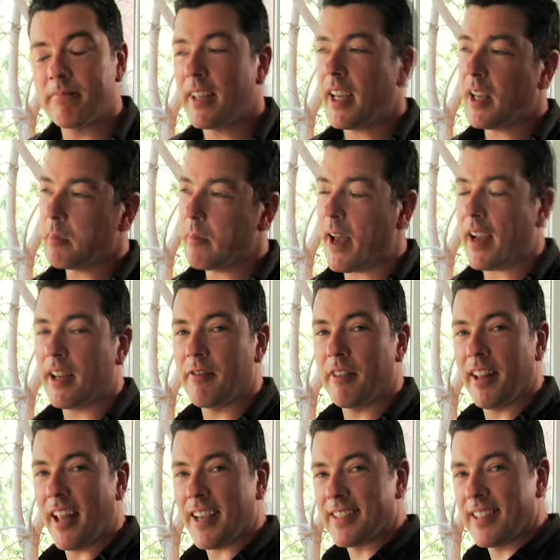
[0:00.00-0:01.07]
kicking back and
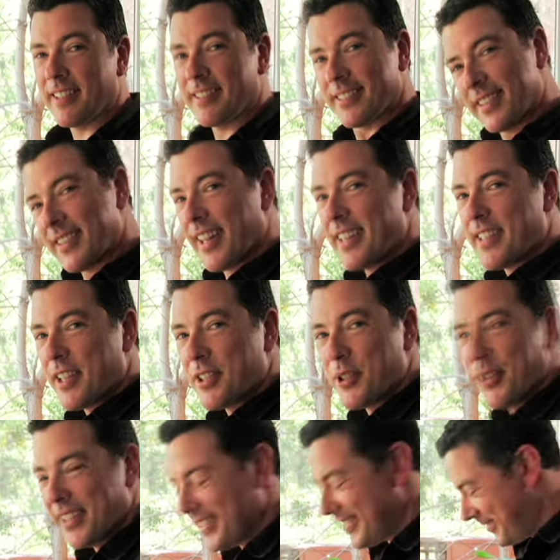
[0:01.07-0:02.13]
relaxing. Let's get
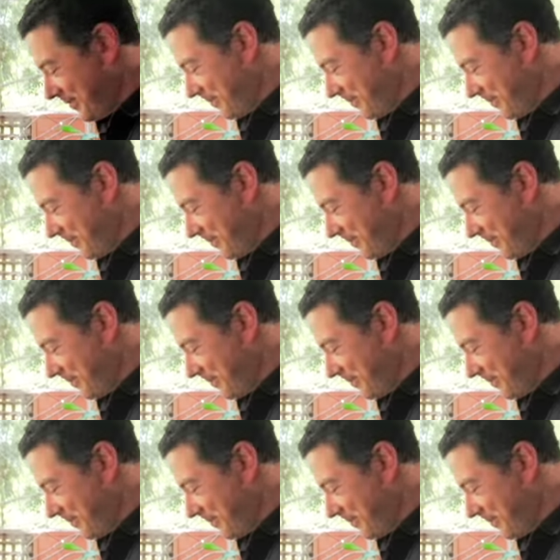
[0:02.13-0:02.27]
to it.